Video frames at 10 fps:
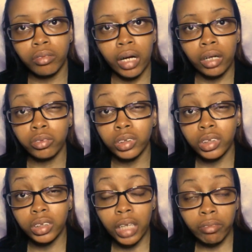around
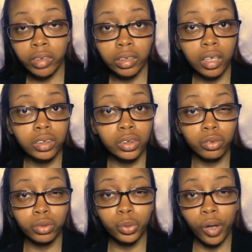7
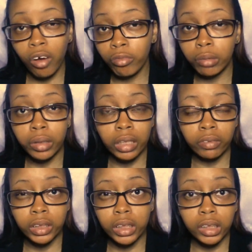to 12, maybe
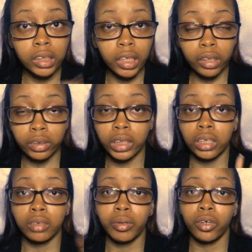even 6 to
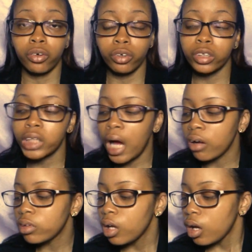13, depending on your
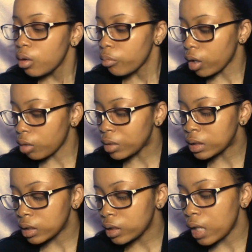child. But
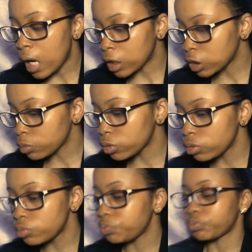it's the
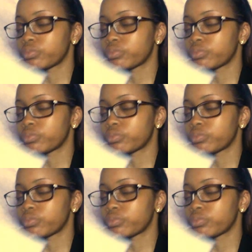actual